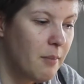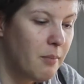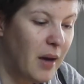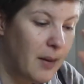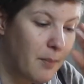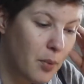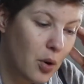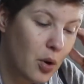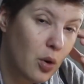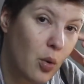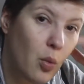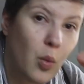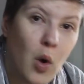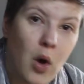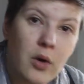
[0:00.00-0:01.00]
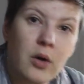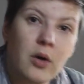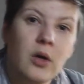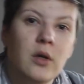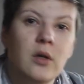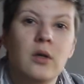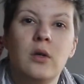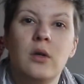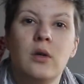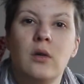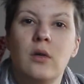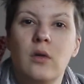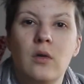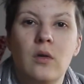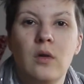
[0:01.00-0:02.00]
paper watered
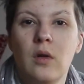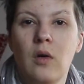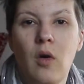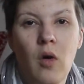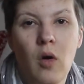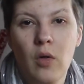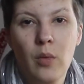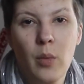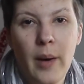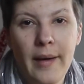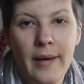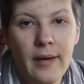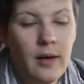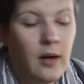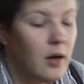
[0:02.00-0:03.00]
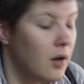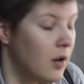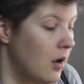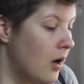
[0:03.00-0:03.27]
all the way.